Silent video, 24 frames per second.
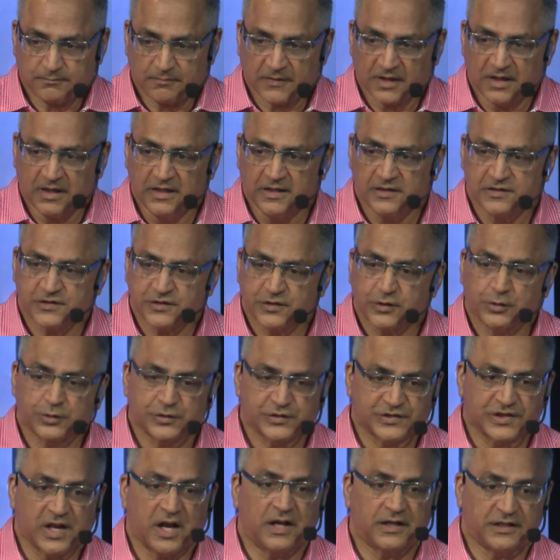is your
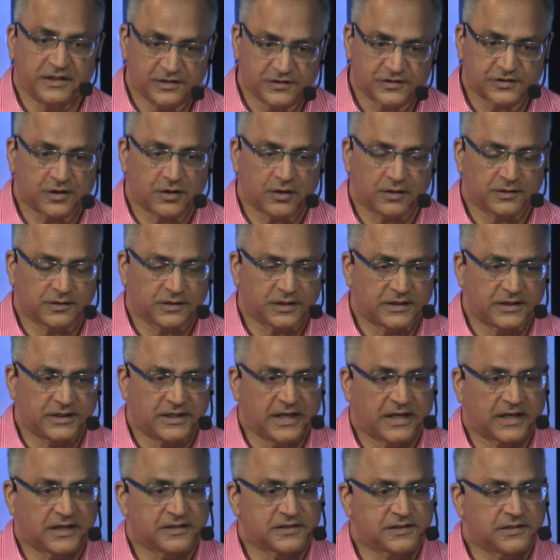son. He saw that he
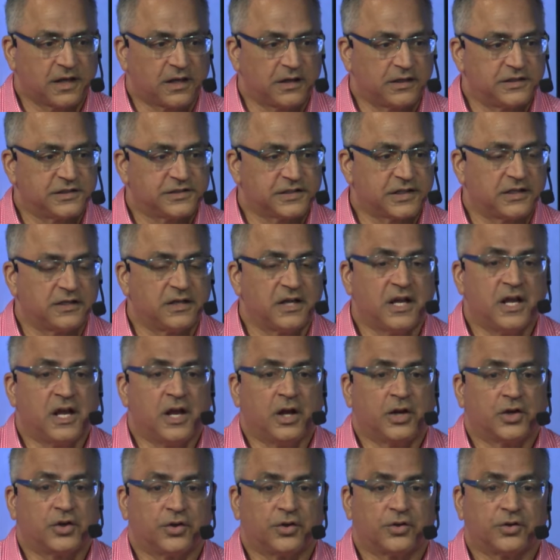had a son. He said,
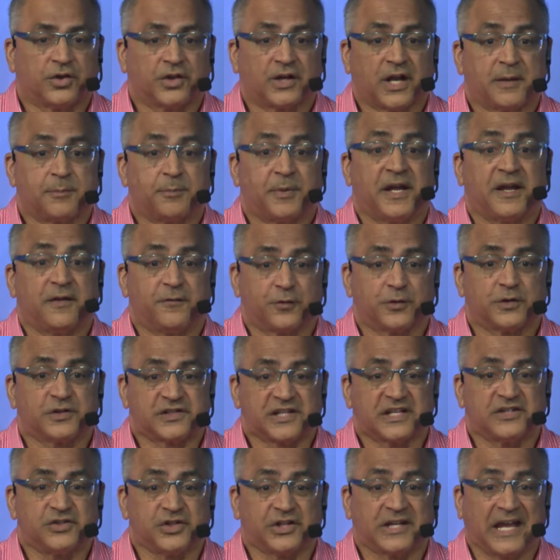Could I pay for his
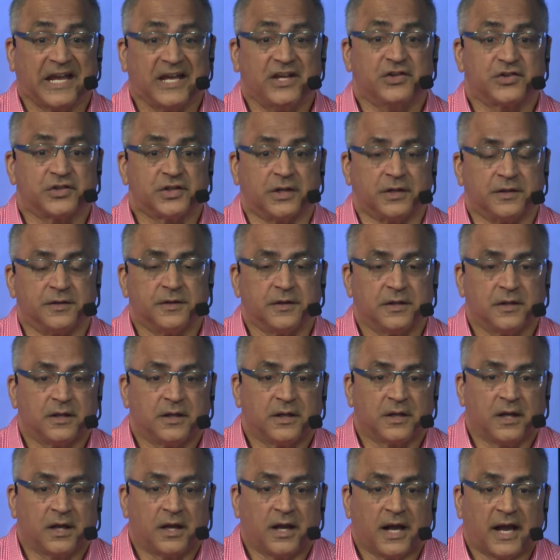education?
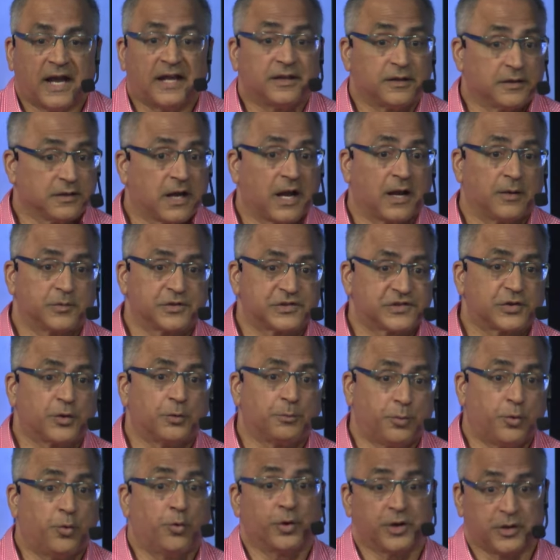And the guy was so
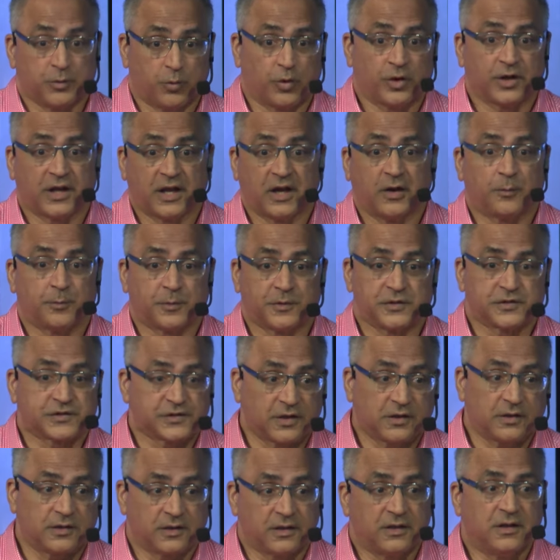poor, he wanted to help his
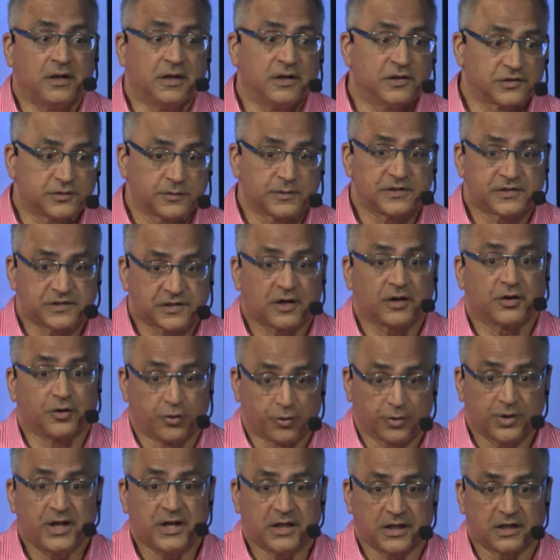son, so he
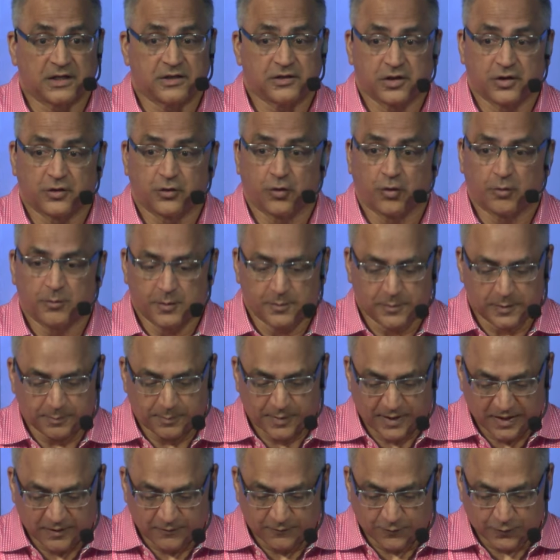agreed, and the nobleman
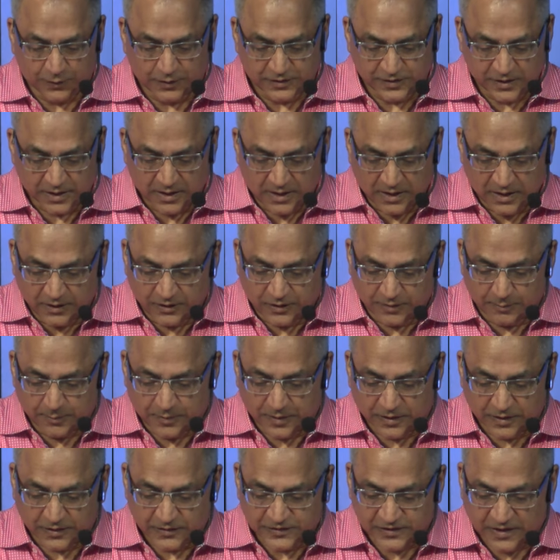paid for his, the,
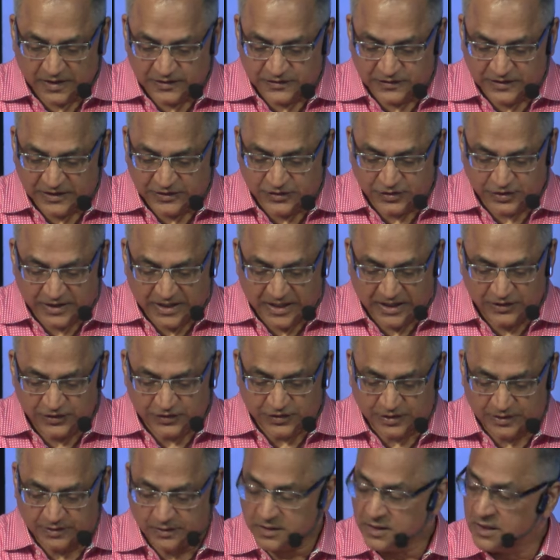the son's
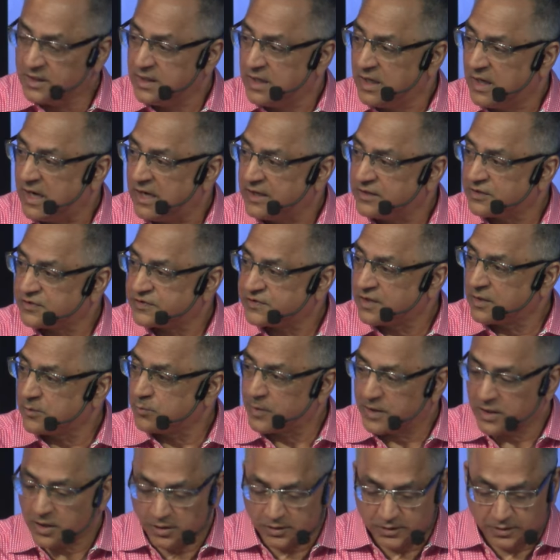education. And the son
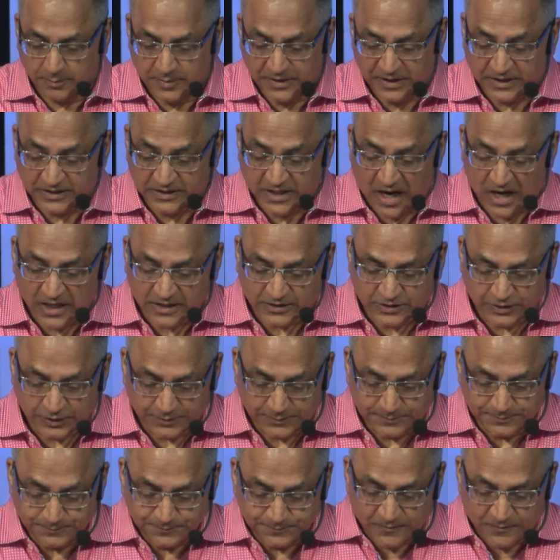went on to be a doctor,
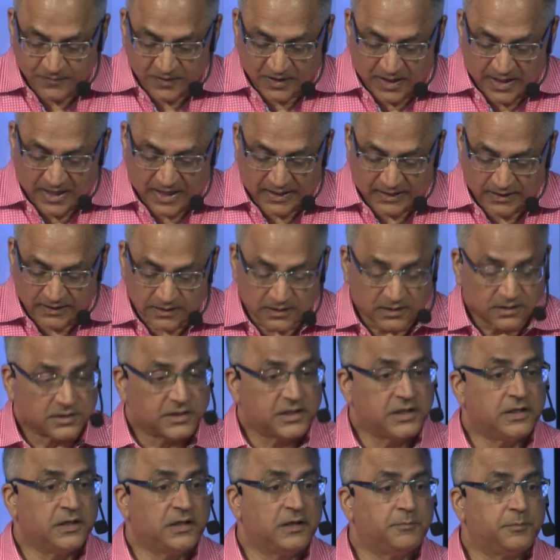and uh,
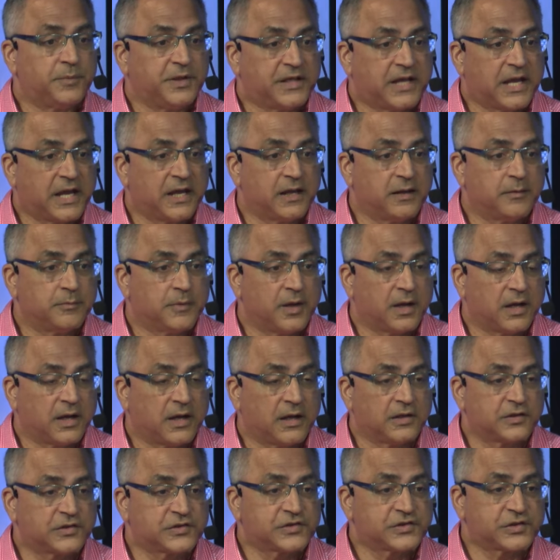he became
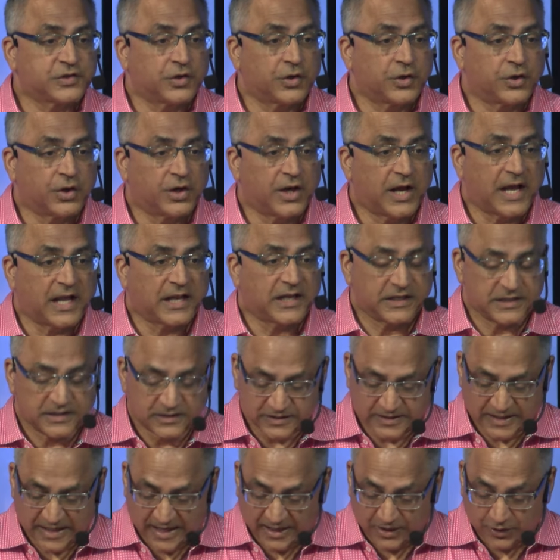uh, Sir
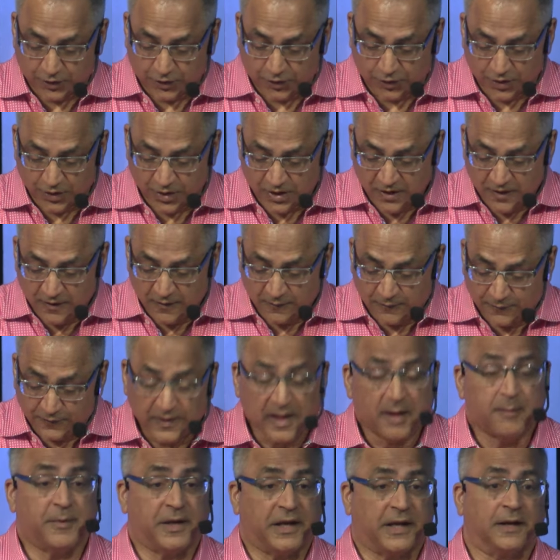Alexander
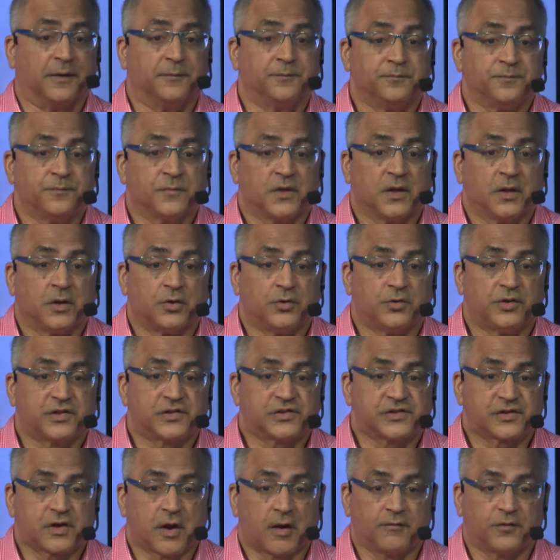Fleming, who
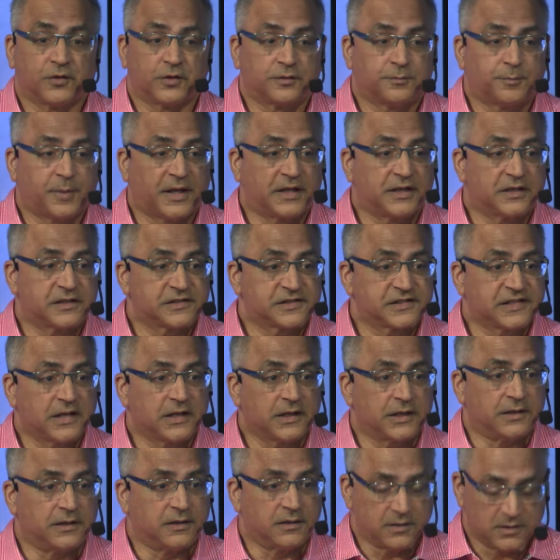discovered
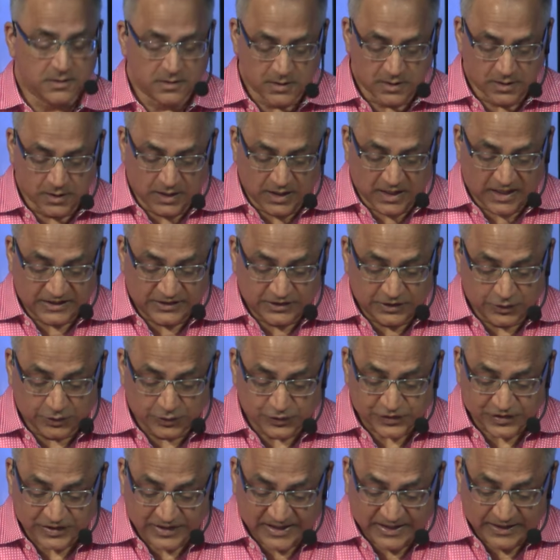penicillin. And
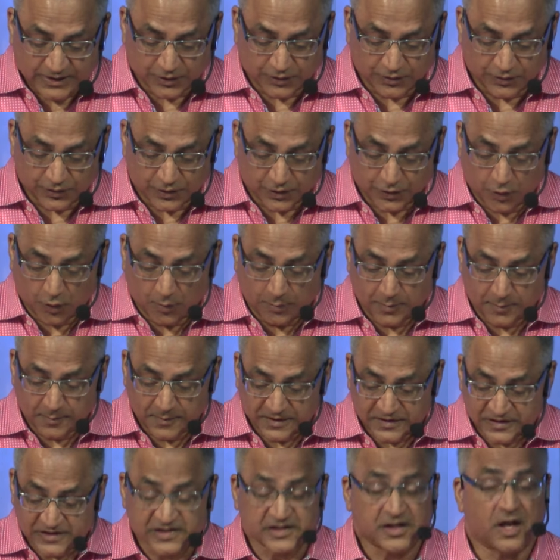years later, the
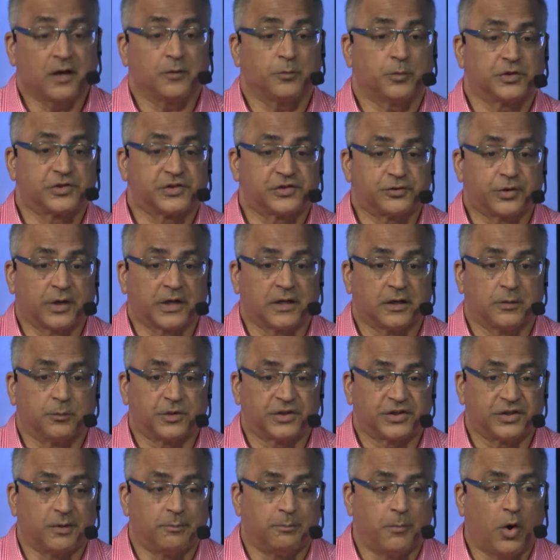nobleman's son was stricken
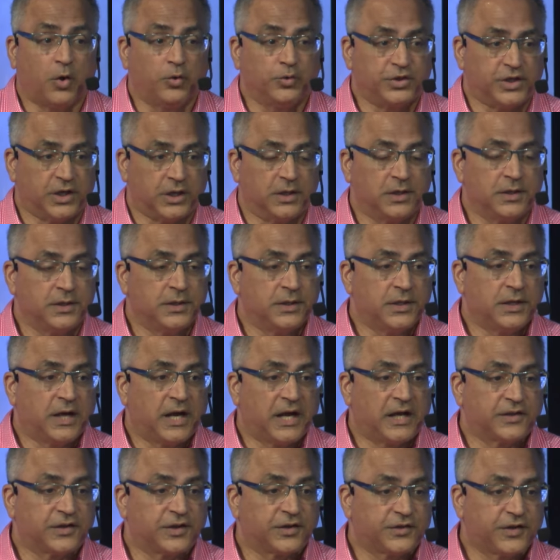with pneumonia,
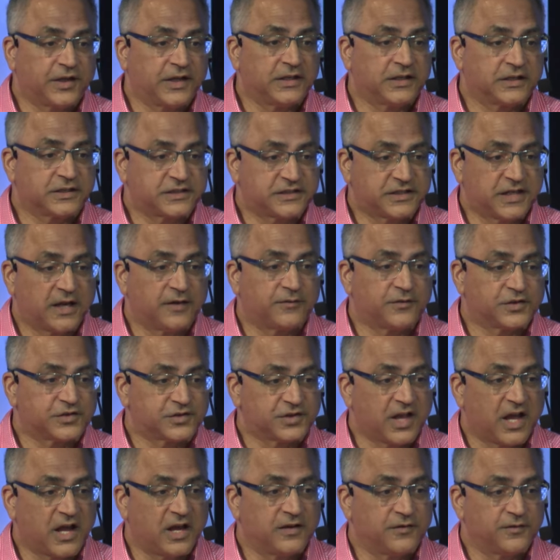and the thing that saved his
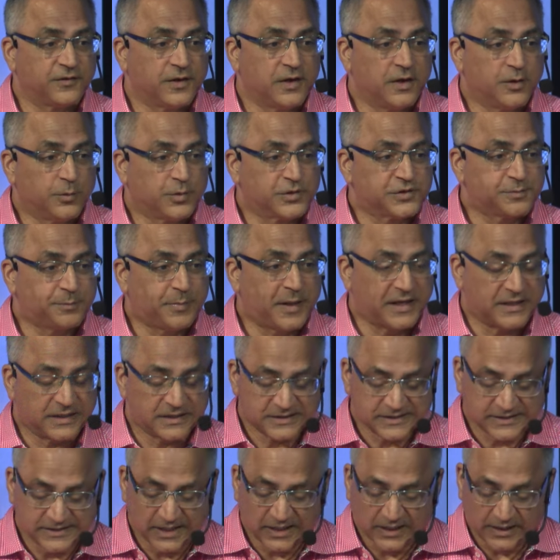life was
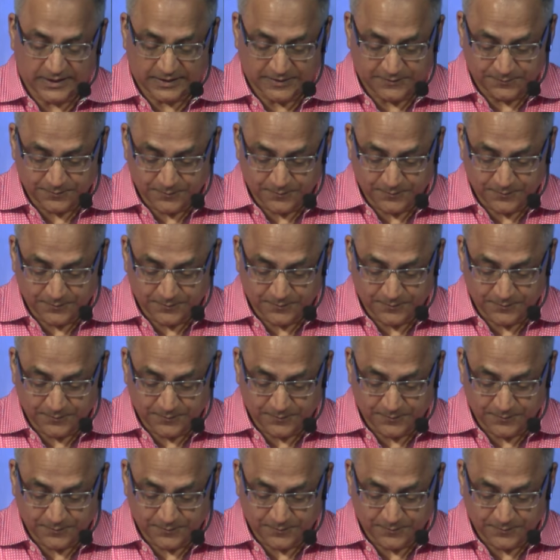penicillin.